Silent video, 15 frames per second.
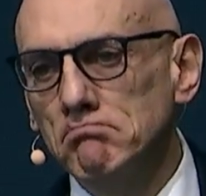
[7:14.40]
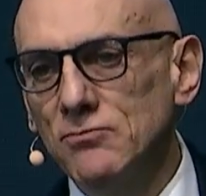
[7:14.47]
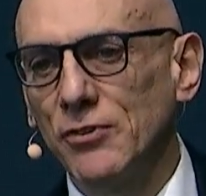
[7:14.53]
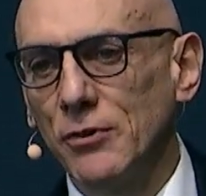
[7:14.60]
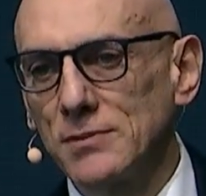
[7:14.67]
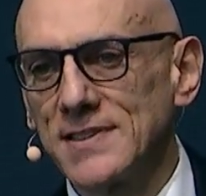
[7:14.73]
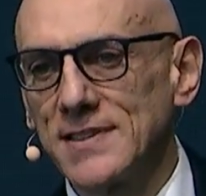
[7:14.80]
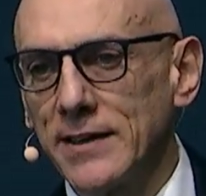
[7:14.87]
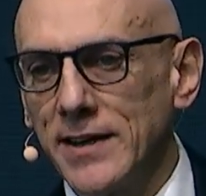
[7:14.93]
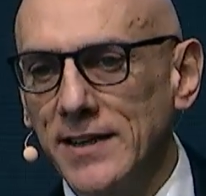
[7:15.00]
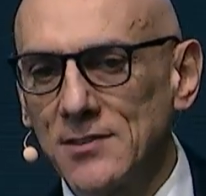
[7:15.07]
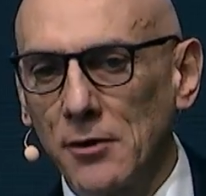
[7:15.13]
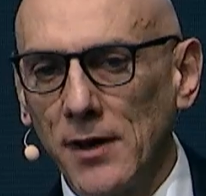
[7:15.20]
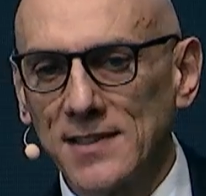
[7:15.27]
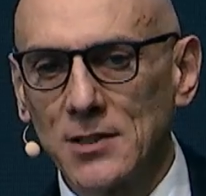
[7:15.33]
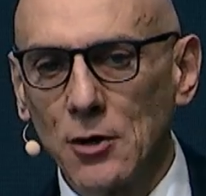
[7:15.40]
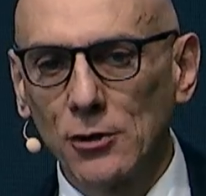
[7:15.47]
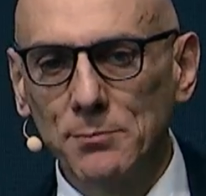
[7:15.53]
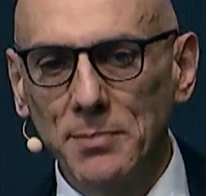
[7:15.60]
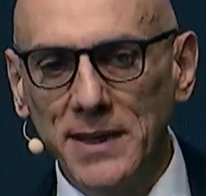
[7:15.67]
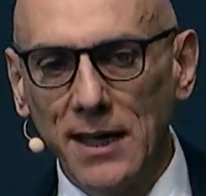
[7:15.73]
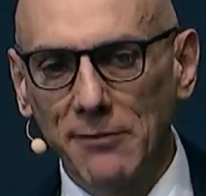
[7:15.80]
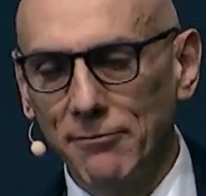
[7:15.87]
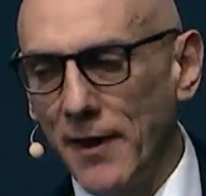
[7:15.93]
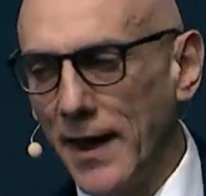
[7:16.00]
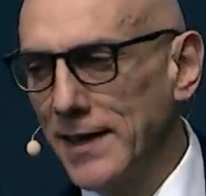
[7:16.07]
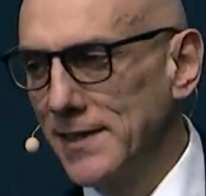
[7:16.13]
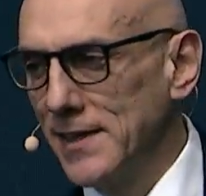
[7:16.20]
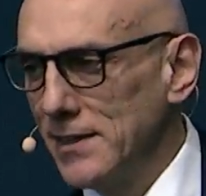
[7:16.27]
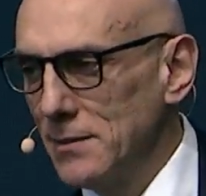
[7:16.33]
for some reason has not been
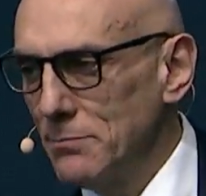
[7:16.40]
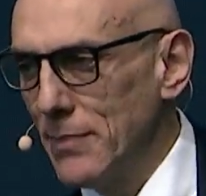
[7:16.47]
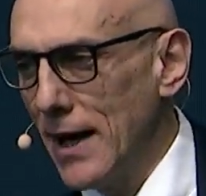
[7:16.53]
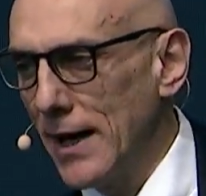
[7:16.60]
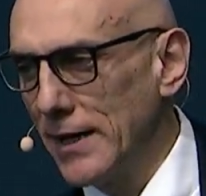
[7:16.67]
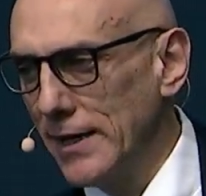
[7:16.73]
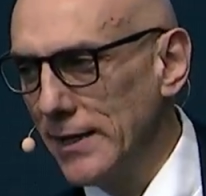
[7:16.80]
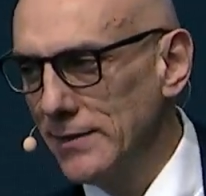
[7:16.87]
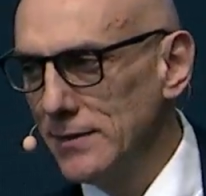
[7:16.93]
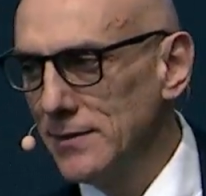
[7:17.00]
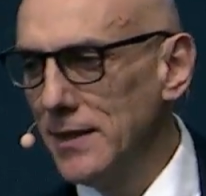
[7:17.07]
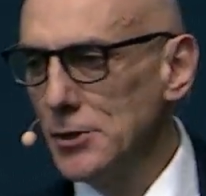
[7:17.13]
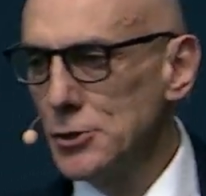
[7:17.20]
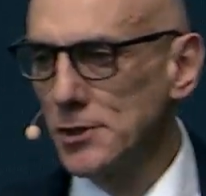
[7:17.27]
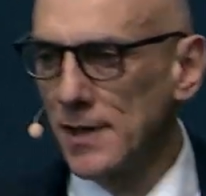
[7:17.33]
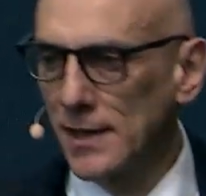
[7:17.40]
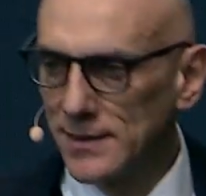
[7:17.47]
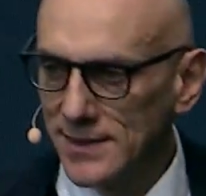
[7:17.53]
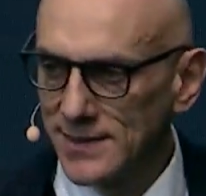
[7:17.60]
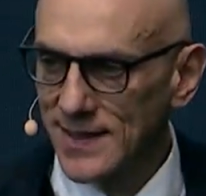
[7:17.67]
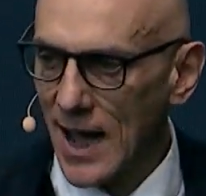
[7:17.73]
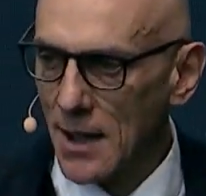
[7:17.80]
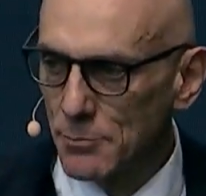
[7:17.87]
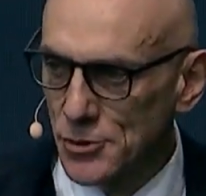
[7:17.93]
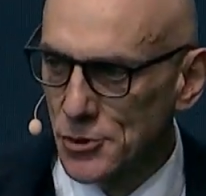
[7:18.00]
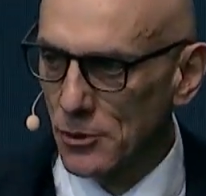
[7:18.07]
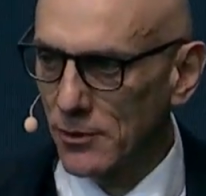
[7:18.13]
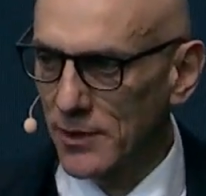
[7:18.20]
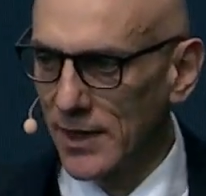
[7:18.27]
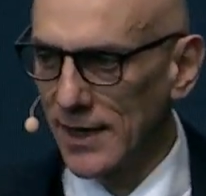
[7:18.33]
affected by the digital
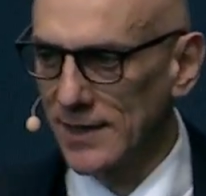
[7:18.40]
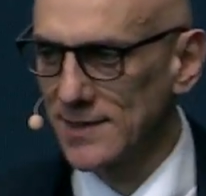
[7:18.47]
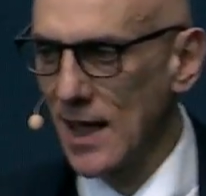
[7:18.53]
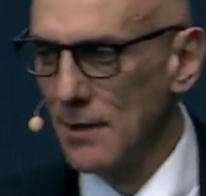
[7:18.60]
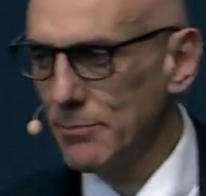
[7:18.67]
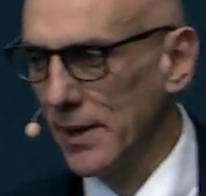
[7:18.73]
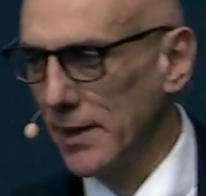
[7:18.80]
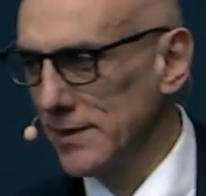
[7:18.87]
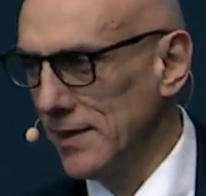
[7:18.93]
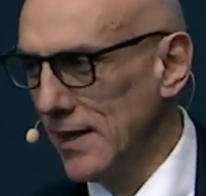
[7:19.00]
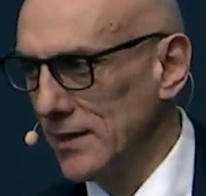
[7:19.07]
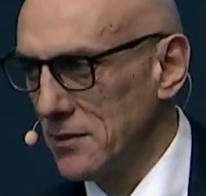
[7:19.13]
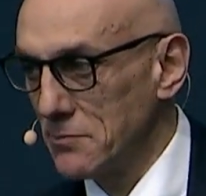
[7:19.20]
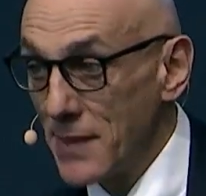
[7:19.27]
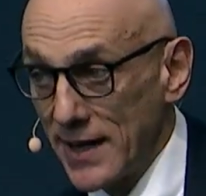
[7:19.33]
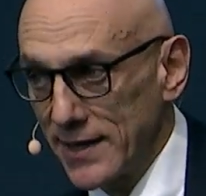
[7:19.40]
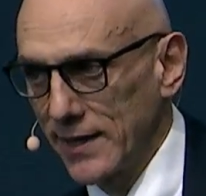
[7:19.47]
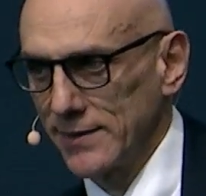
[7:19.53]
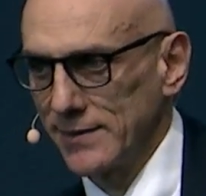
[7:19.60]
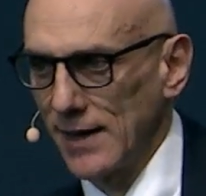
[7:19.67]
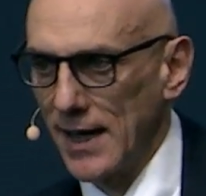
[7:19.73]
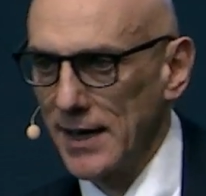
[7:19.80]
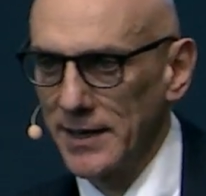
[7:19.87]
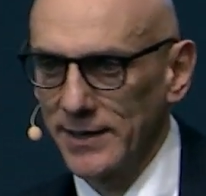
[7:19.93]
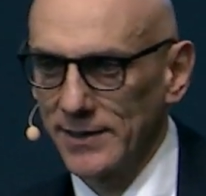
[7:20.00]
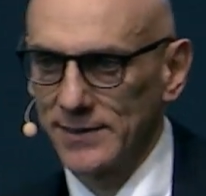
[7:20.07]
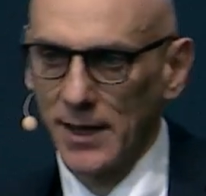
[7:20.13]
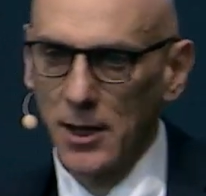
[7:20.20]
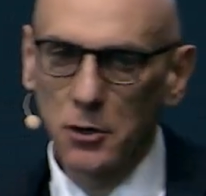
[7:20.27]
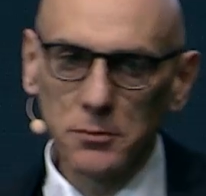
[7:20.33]
disruption as happened in other markets
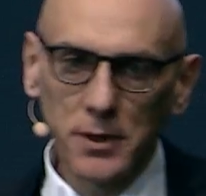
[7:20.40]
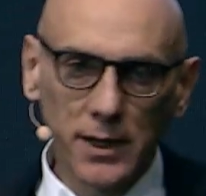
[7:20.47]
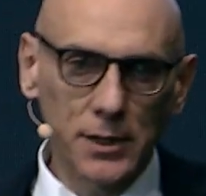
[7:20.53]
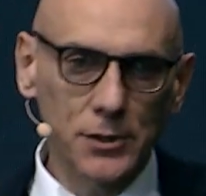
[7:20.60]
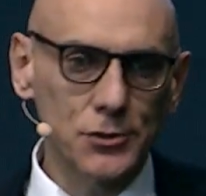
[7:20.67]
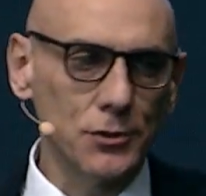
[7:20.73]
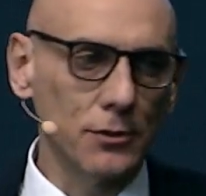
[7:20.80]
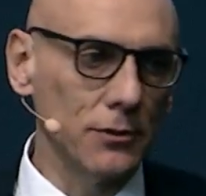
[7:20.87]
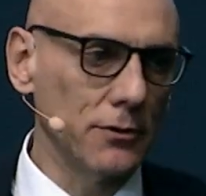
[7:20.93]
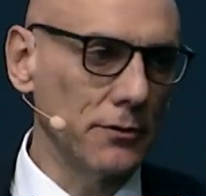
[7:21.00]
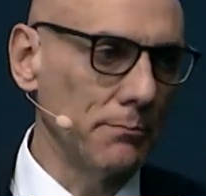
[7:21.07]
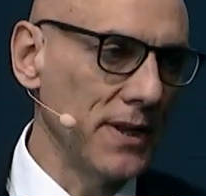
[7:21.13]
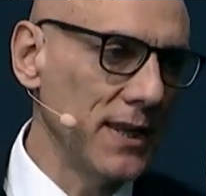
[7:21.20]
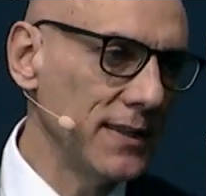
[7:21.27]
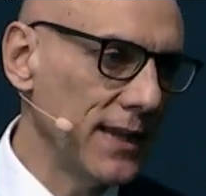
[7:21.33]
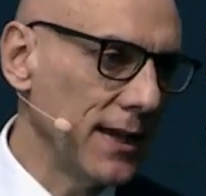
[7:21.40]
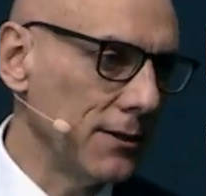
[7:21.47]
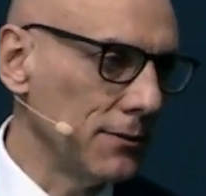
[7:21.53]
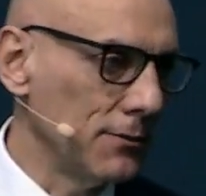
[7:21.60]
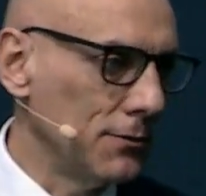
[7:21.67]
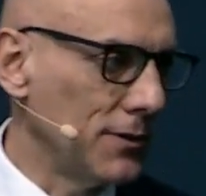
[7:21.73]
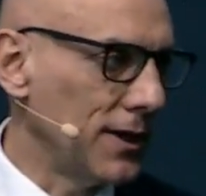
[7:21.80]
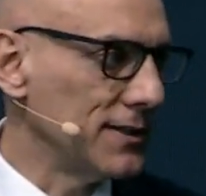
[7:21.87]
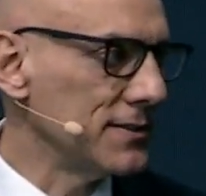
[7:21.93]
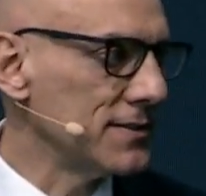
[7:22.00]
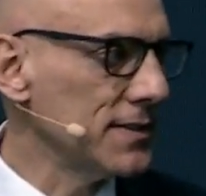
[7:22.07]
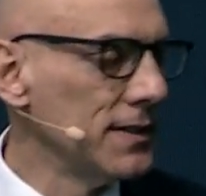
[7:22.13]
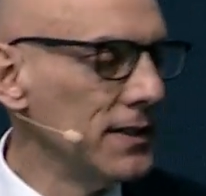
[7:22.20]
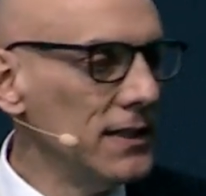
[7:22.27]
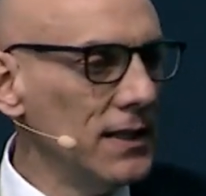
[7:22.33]
like telecommunication or media or
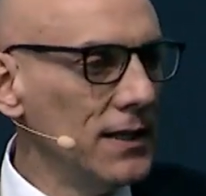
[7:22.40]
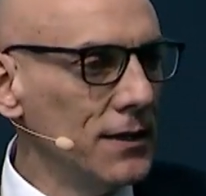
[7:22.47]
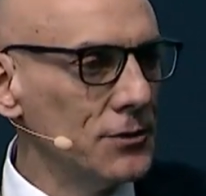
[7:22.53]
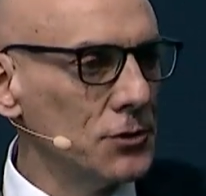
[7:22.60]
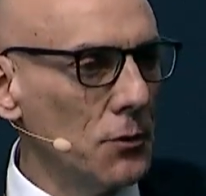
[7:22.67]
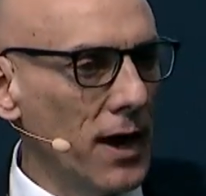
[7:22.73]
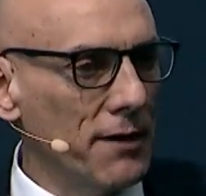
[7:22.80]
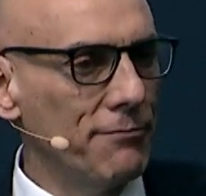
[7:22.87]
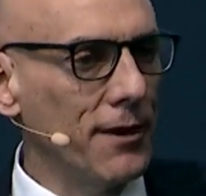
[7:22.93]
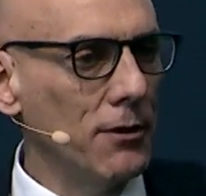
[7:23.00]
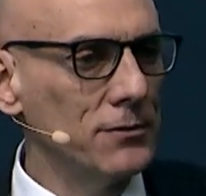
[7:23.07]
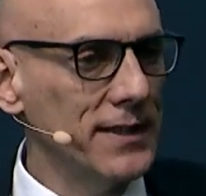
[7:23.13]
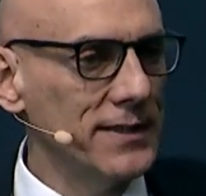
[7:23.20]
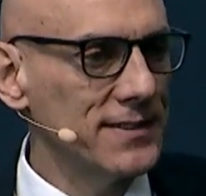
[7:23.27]
others. So I found